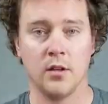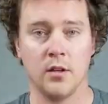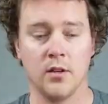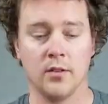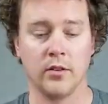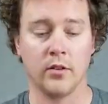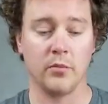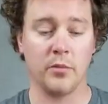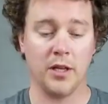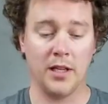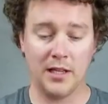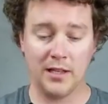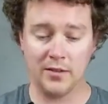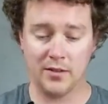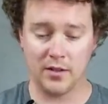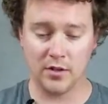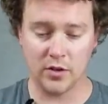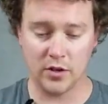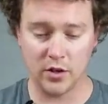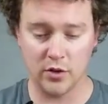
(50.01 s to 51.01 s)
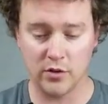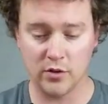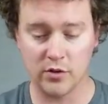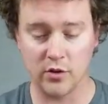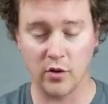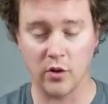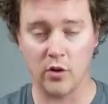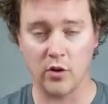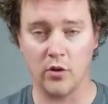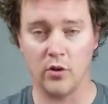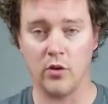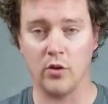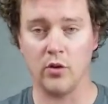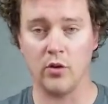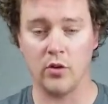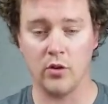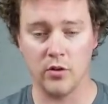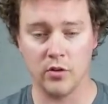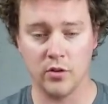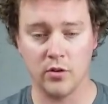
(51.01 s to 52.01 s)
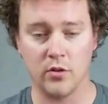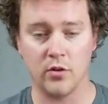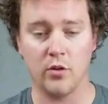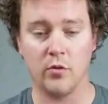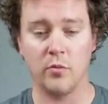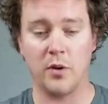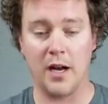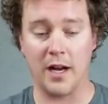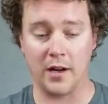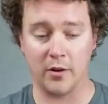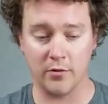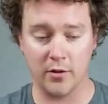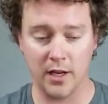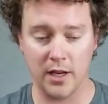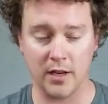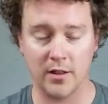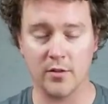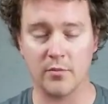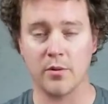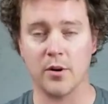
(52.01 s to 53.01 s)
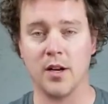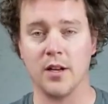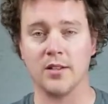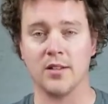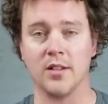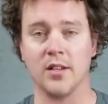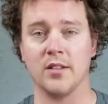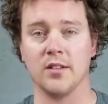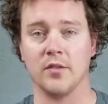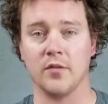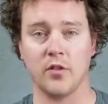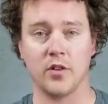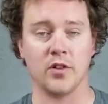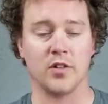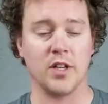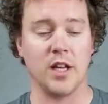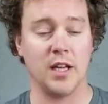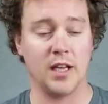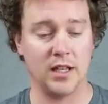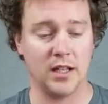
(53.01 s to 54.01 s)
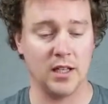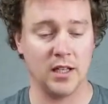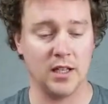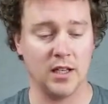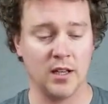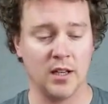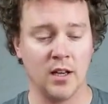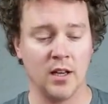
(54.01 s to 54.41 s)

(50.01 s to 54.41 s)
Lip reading: It's a little bit easier to use your whole body weight in the process if you're standing.